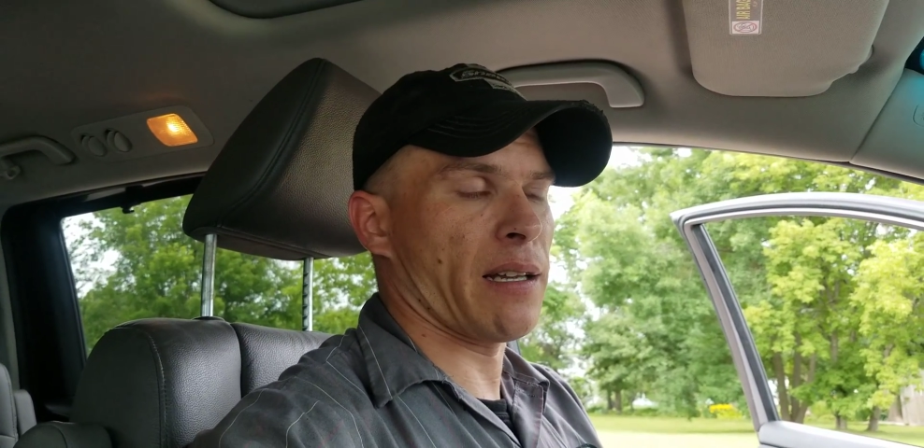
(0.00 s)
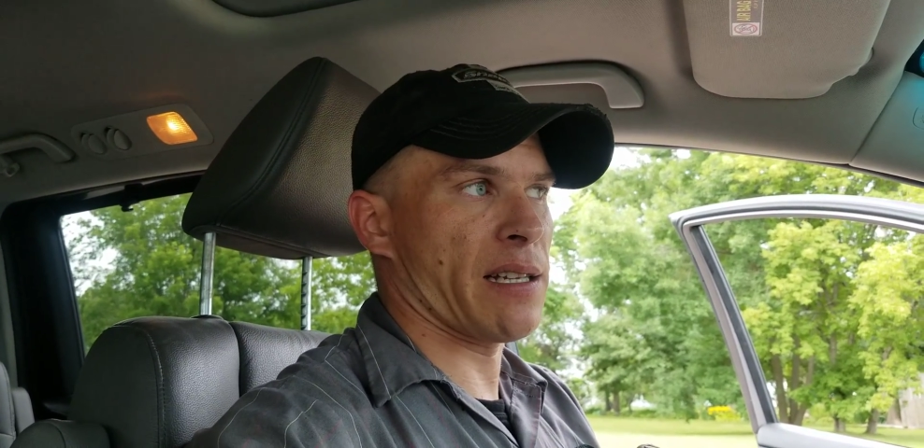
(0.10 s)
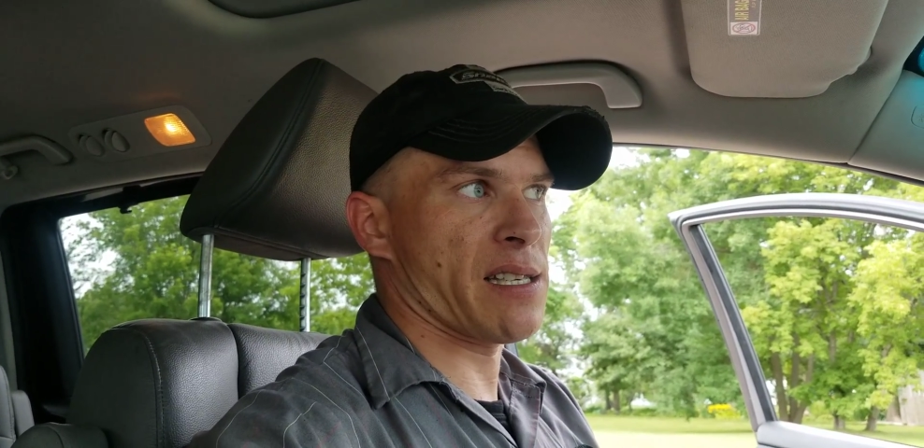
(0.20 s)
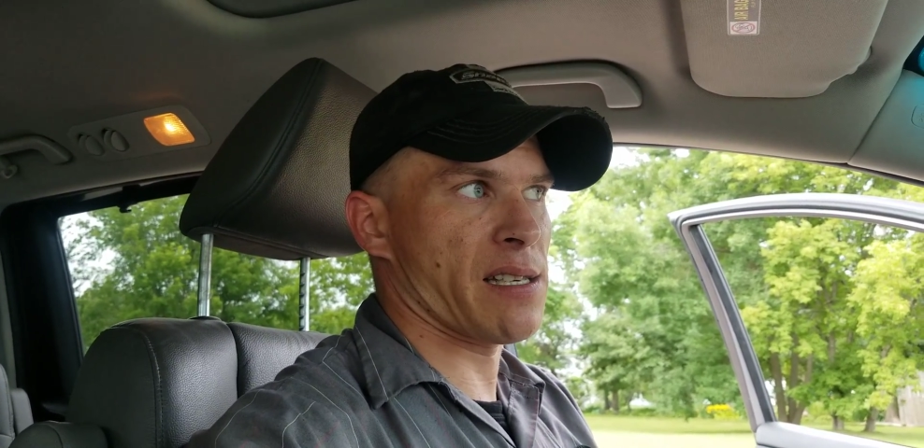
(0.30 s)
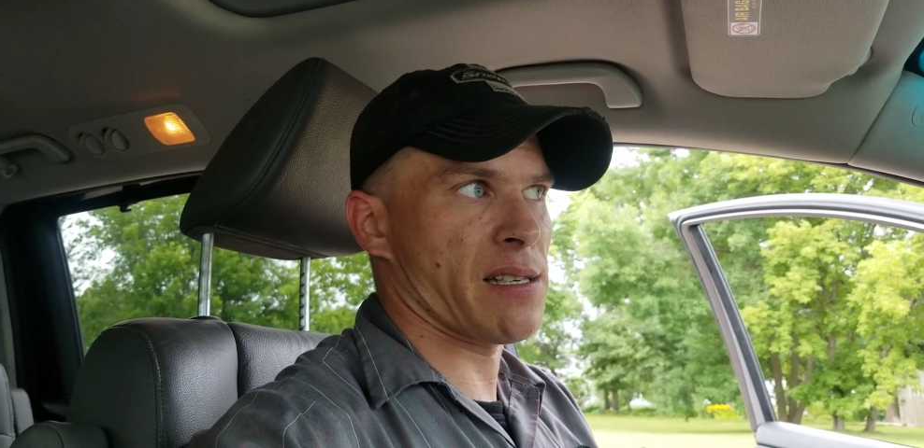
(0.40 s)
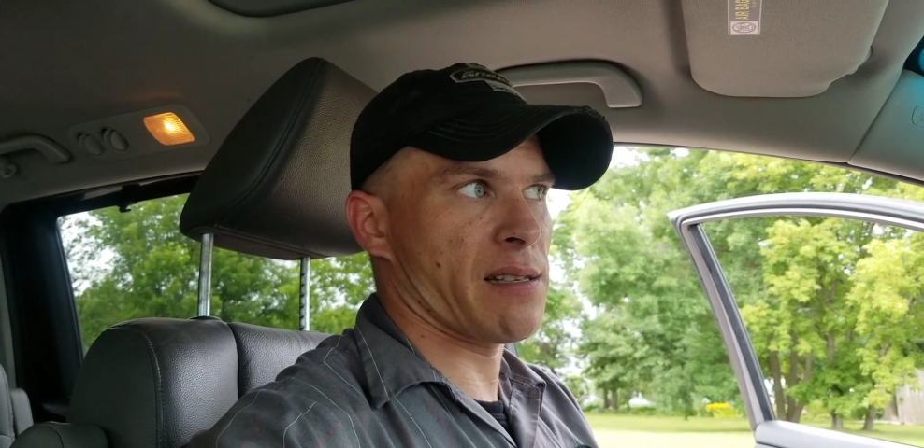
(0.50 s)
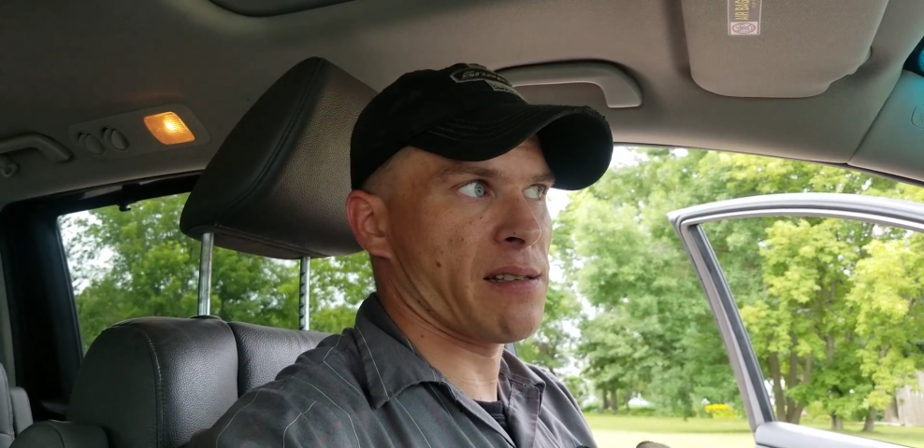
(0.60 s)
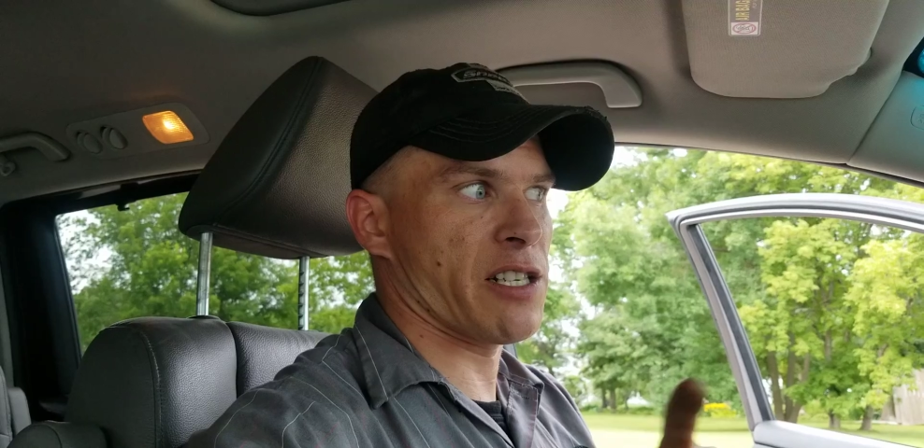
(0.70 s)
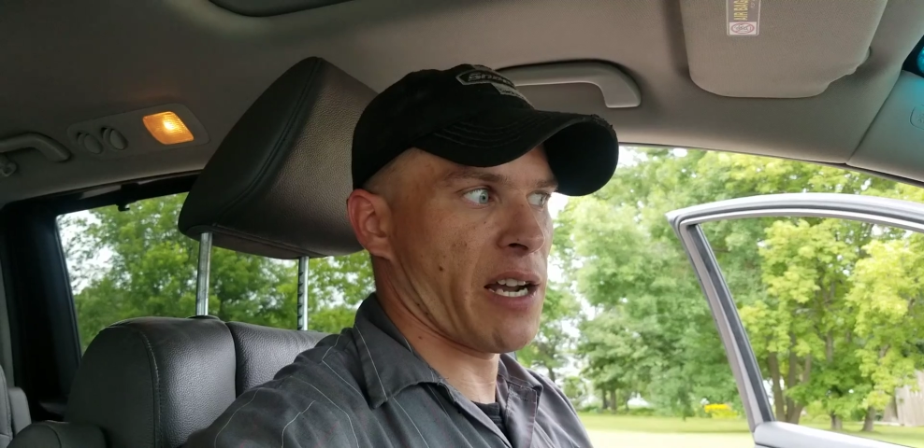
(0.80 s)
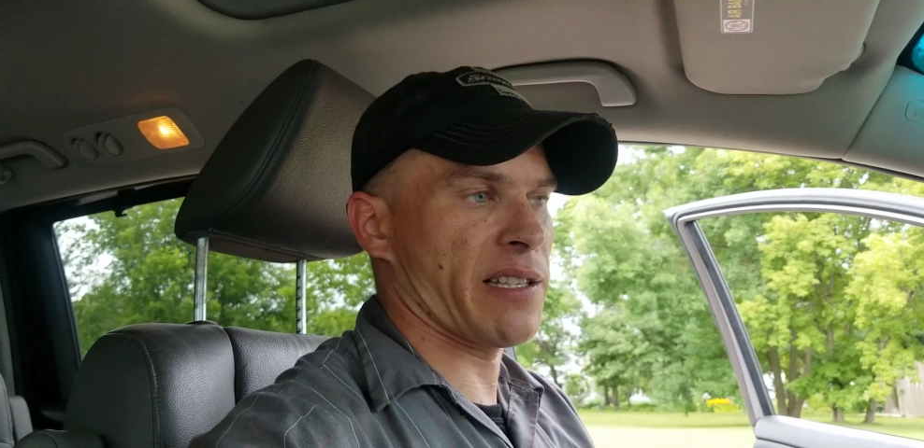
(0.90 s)
Let's
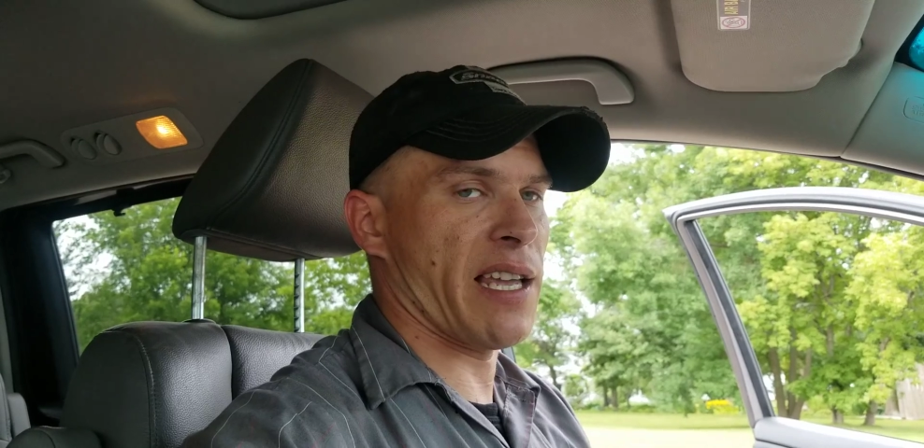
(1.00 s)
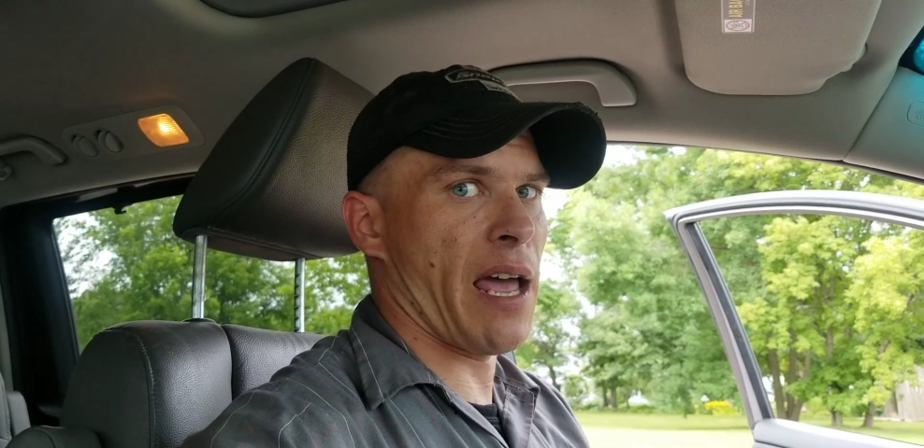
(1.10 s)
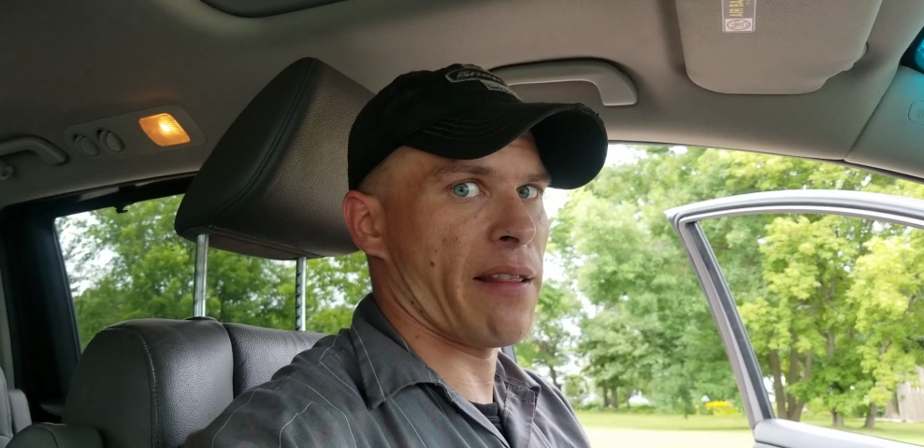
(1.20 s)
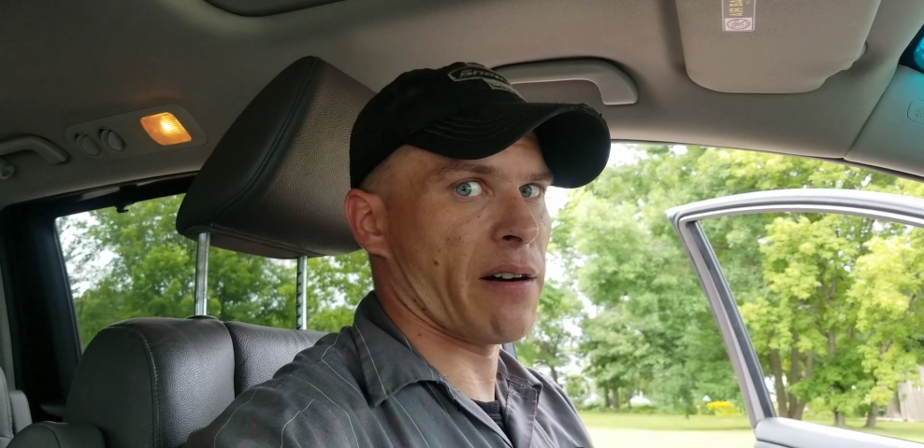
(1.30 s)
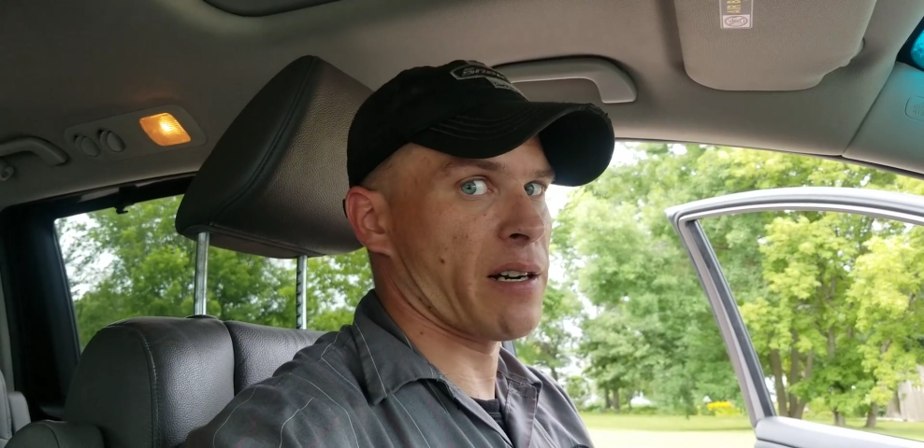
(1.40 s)
check together